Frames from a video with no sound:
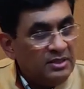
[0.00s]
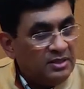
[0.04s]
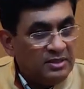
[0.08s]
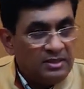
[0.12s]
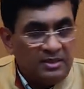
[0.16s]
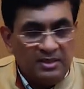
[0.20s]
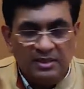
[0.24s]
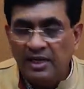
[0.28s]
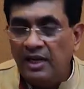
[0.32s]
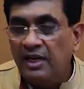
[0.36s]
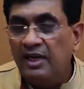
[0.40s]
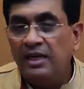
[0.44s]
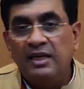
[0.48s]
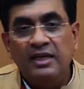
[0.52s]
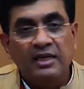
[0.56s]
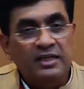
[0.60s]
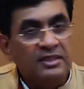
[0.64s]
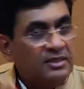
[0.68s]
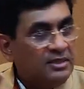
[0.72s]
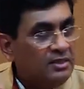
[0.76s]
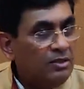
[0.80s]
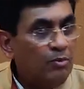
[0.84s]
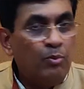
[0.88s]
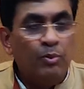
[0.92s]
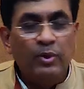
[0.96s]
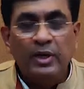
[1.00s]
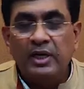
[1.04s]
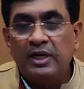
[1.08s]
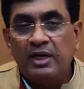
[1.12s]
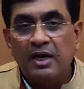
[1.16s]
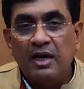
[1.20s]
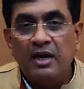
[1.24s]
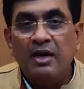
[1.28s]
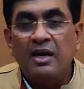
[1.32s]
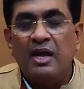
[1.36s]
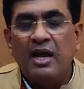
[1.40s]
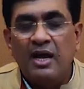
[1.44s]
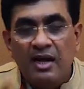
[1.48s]
it's daily, it's a
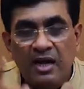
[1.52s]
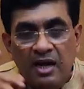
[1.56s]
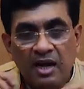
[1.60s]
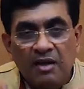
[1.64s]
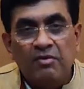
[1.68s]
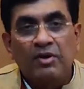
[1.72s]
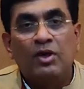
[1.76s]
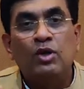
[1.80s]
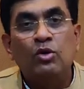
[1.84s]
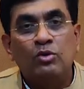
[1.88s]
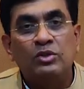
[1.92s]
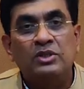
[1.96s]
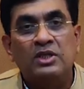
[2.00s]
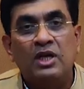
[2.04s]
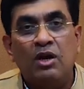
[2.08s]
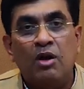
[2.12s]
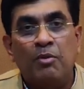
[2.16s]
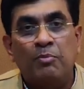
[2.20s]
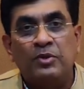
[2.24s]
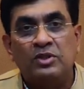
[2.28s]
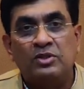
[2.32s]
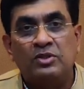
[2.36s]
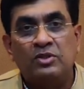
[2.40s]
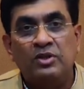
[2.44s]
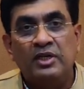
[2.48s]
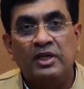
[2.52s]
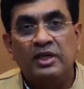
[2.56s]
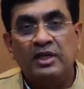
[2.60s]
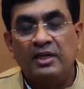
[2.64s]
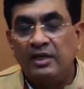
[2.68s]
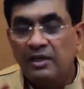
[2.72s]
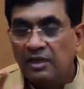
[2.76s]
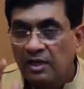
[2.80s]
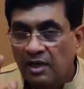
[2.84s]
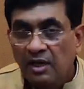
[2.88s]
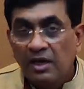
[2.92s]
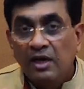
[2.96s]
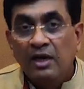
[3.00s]
weekend, I never lose an
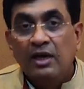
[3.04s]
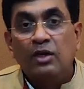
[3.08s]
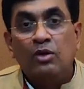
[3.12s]
opportunity